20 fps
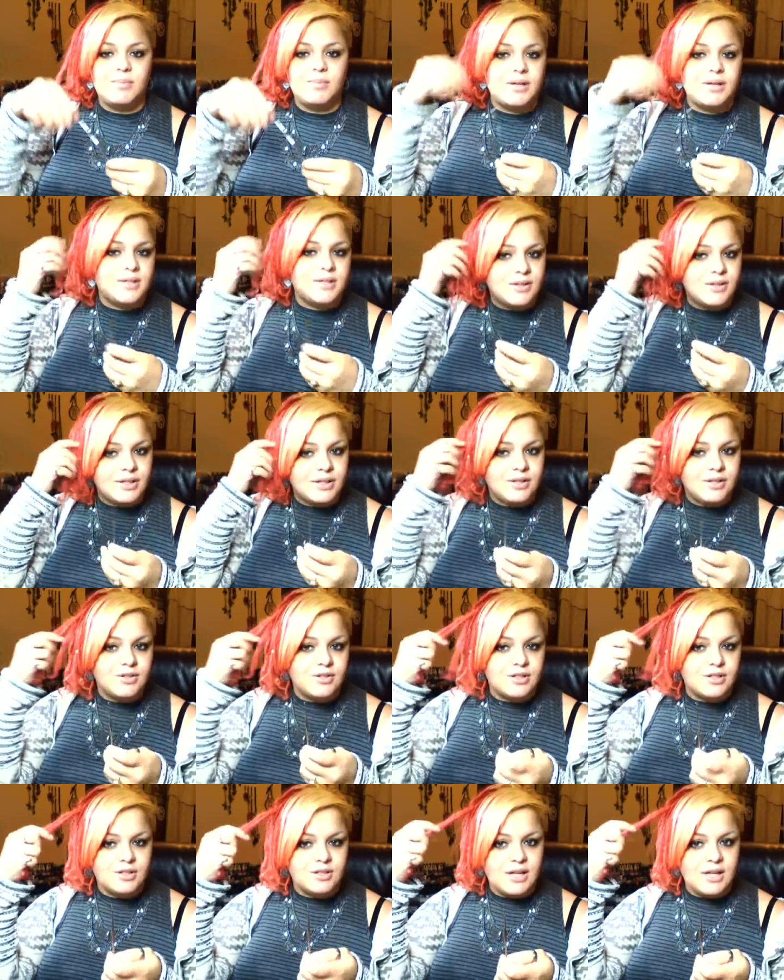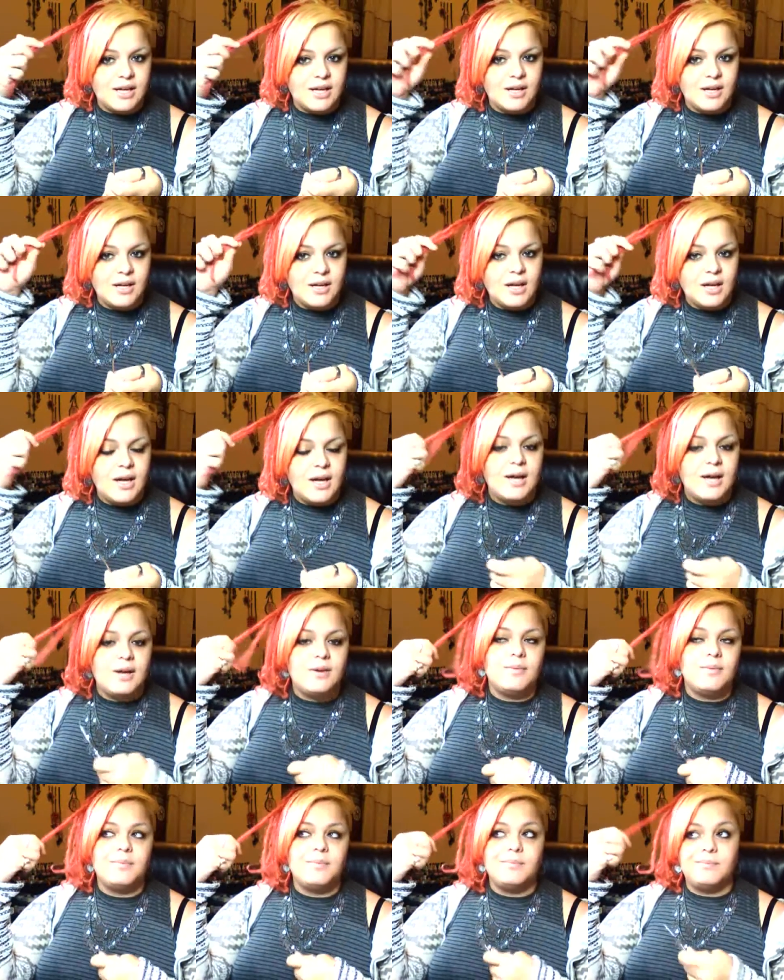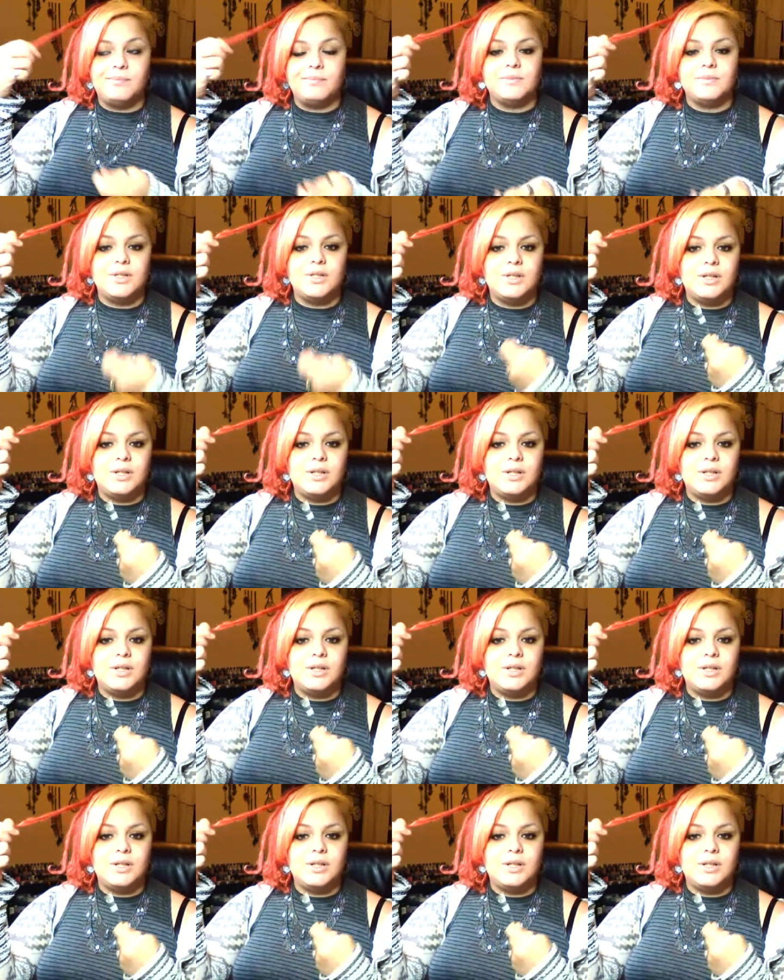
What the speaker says: basically you